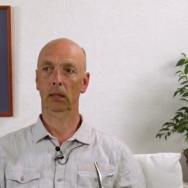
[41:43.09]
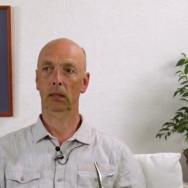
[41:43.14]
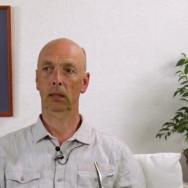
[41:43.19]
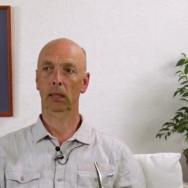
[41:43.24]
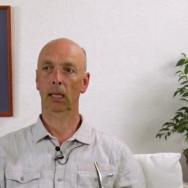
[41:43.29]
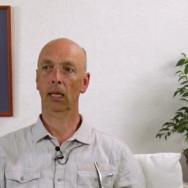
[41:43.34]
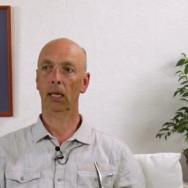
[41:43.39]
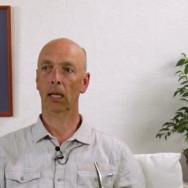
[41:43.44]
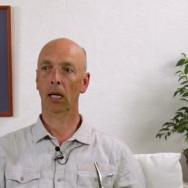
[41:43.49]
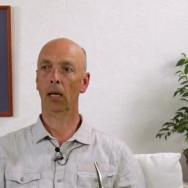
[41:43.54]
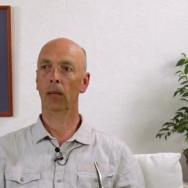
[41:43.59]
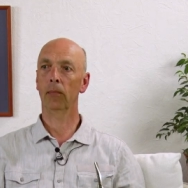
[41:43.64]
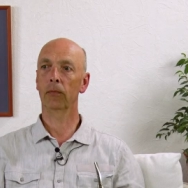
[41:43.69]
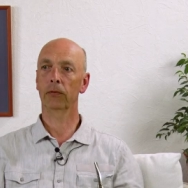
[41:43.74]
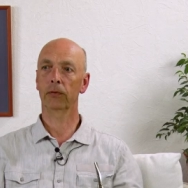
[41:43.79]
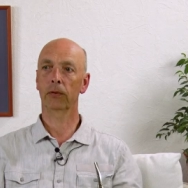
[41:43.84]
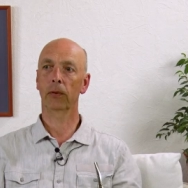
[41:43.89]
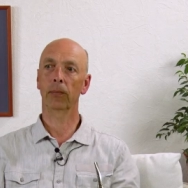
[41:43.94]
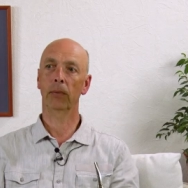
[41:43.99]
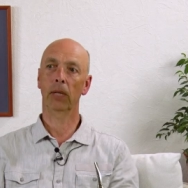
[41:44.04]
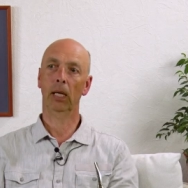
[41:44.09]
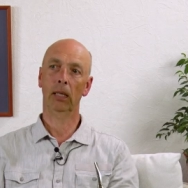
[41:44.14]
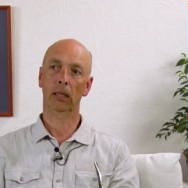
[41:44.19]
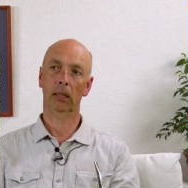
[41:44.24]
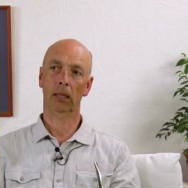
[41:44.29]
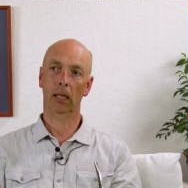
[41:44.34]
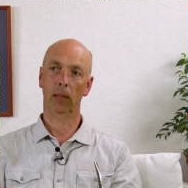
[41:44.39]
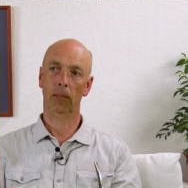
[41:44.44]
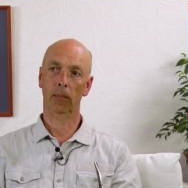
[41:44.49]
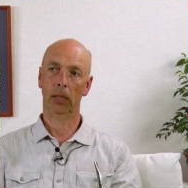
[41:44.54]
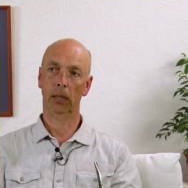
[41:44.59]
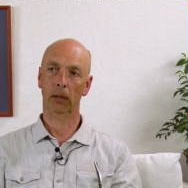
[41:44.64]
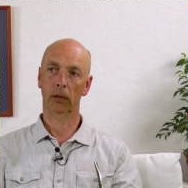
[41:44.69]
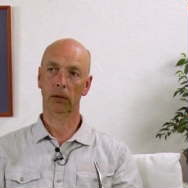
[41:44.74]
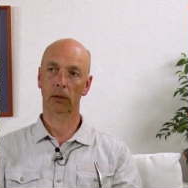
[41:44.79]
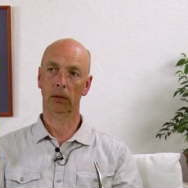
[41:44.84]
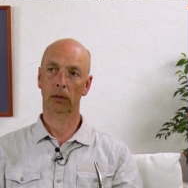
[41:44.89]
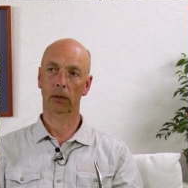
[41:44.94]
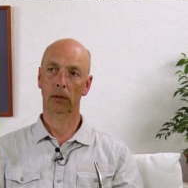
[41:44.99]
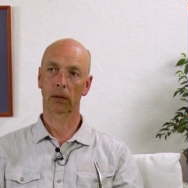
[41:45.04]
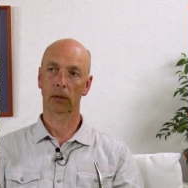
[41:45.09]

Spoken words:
They come from that dimension.